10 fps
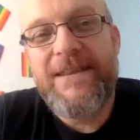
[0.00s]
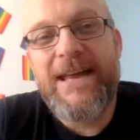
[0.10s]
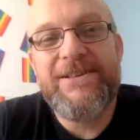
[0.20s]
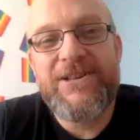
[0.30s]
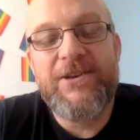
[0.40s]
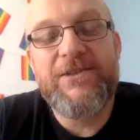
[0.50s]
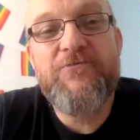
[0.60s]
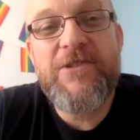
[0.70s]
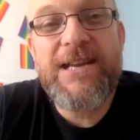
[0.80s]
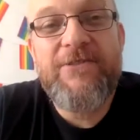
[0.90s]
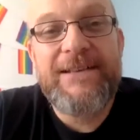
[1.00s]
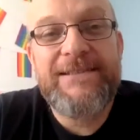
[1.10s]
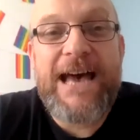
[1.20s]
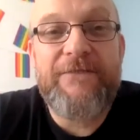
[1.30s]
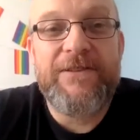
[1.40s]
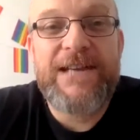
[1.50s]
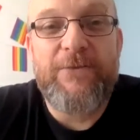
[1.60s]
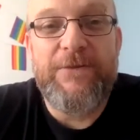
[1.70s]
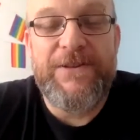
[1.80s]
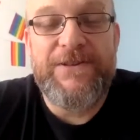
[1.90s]
Thanks, Jo. It's really great to have a chat
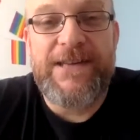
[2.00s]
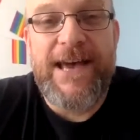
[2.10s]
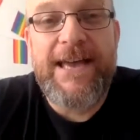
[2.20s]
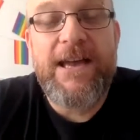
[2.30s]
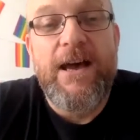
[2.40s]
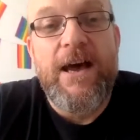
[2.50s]
with you today.